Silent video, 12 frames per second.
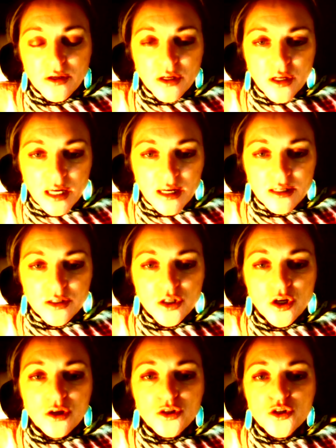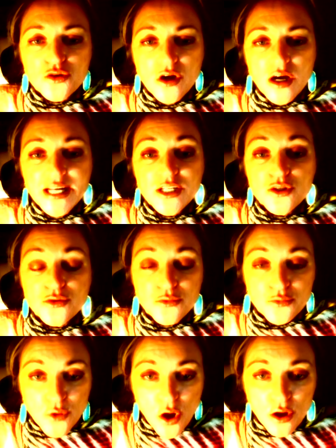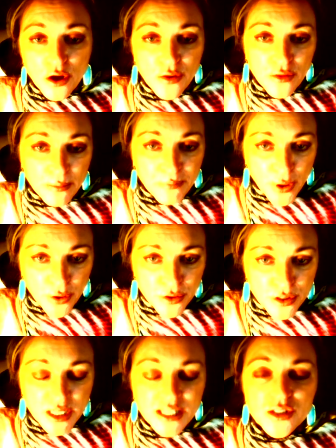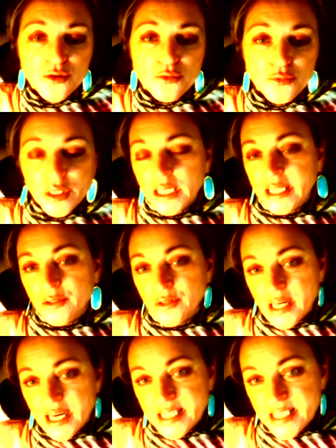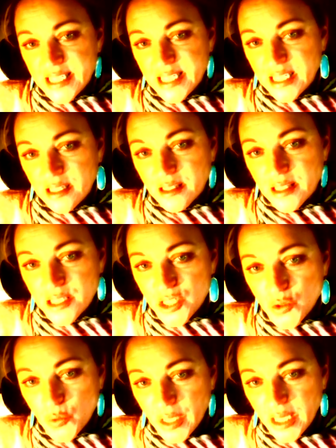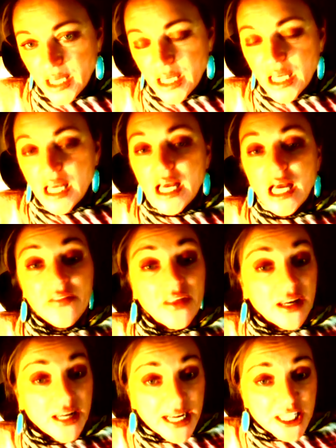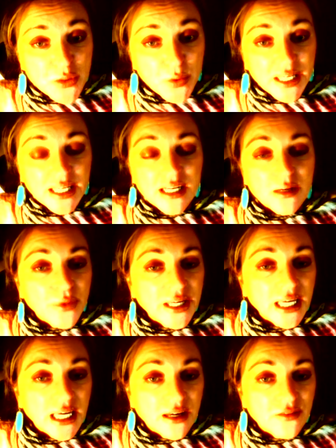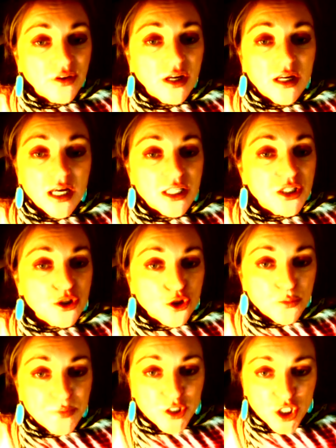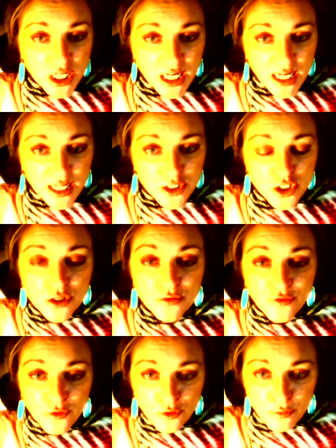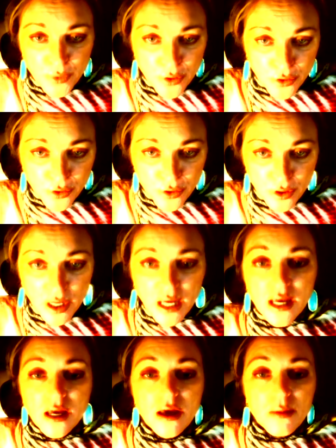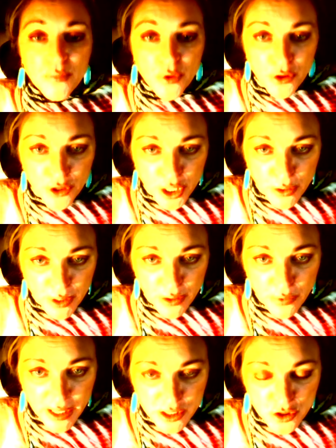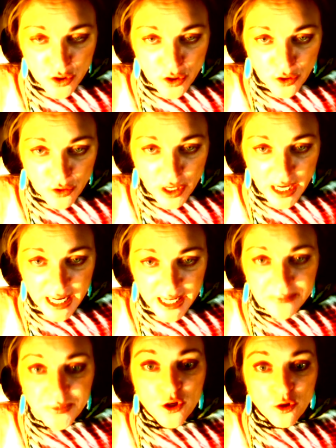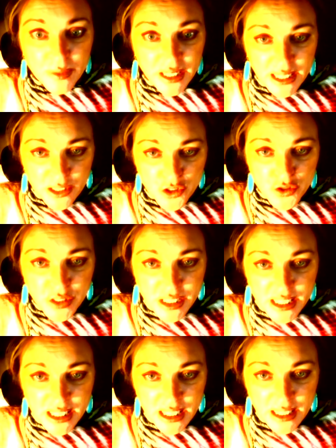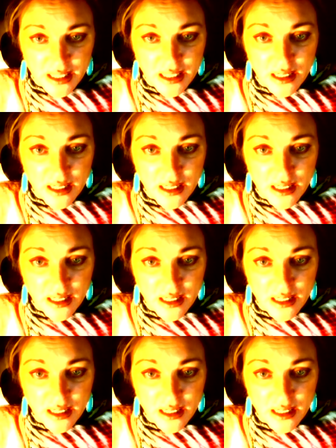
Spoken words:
not trying to rock the boat, it's a really good idea this week. And then next week, we have a supercharged full moon, Mercury retrograde. It'll be an interesting